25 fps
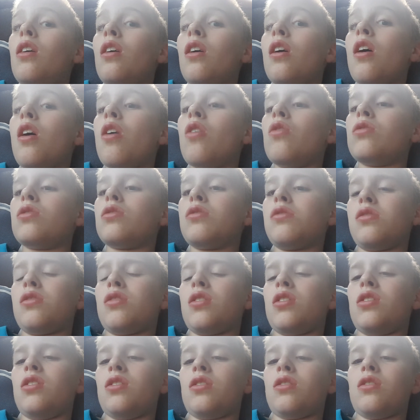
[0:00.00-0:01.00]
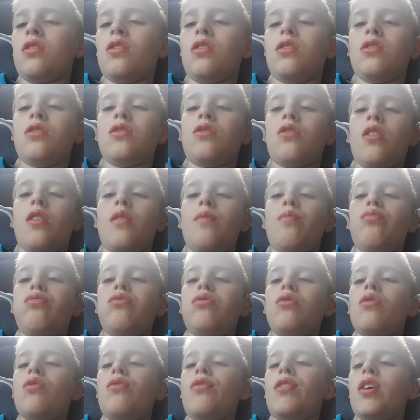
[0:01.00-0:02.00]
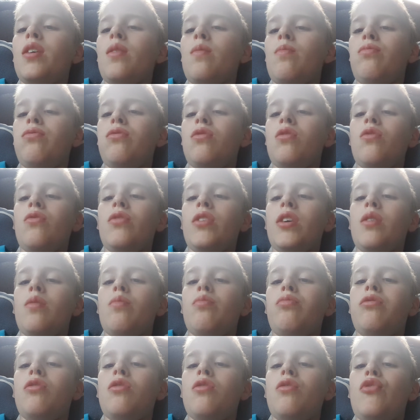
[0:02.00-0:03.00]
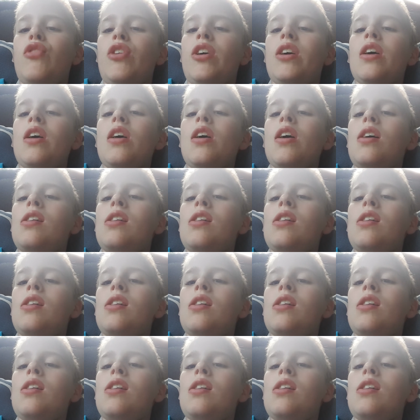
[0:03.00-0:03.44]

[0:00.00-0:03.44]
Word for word: coasters are just going to start improving, improving, improving.